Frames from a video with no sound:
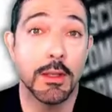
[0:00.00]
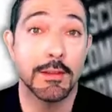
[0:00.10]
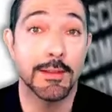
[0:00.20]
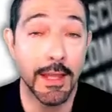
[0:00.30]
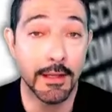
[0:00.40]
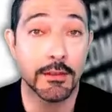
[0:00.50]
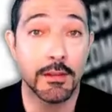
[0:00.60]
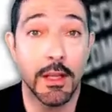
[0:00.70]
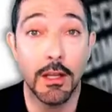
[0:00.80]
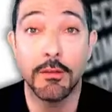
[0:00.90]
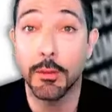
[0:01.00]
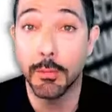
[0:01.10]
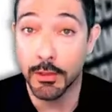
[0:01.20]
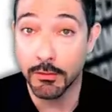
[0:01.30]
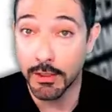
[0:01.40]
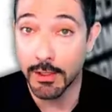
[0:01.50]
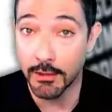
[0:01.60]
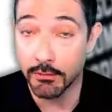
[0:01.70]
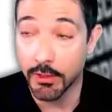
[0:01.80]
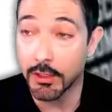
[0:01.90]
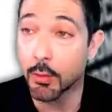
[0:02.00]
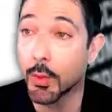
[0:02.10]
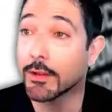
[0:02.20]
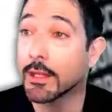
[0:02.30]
text of the Book of Enoch very quickly.